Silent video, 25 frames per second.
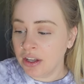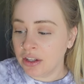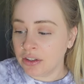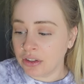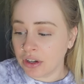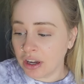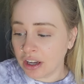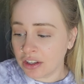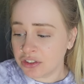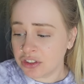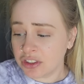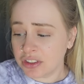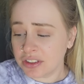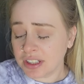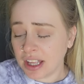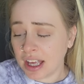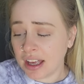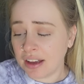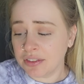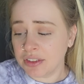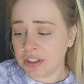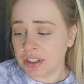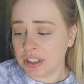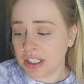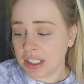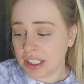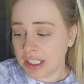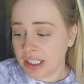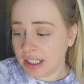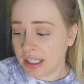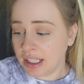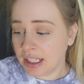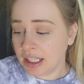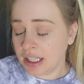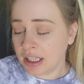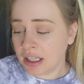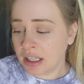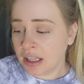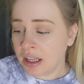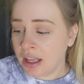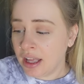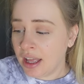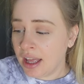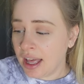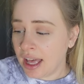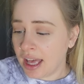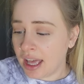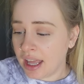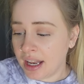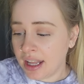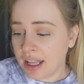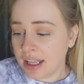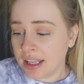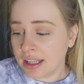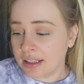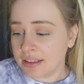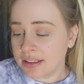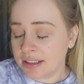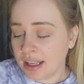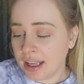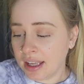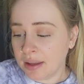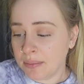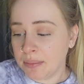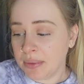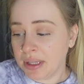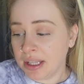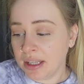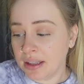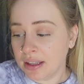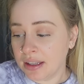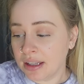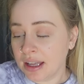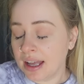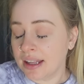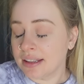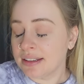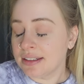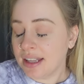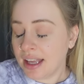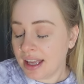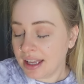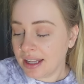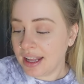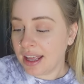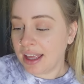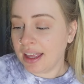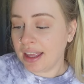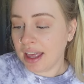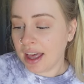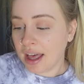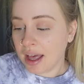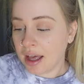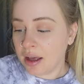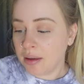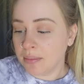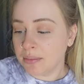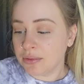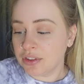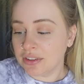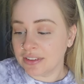nauseous after eating, headache at 10 at 10 a.m.